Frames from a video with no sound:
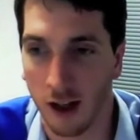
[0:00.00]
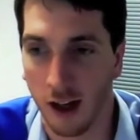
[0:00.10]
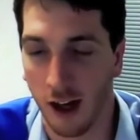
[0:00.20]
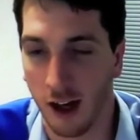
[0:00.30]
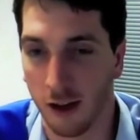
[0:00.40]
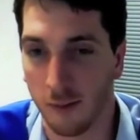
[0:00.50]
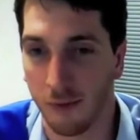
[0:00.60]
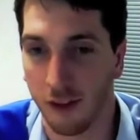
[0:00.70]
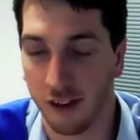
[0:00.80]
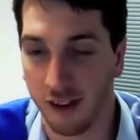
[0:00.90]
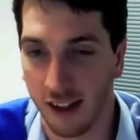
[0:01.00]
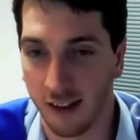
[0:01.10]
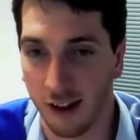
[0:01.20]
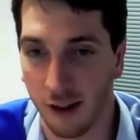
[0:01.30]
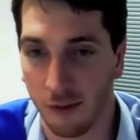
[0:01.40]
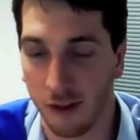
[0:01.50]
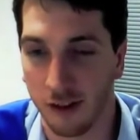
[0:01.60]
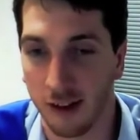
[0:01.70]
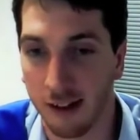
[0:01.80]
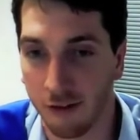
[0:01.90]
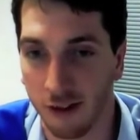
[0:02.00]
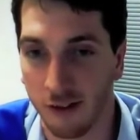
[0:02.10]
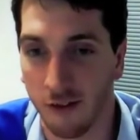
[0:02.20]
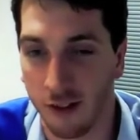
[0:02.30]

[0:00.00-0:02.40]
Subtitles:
the setup, the delivery of the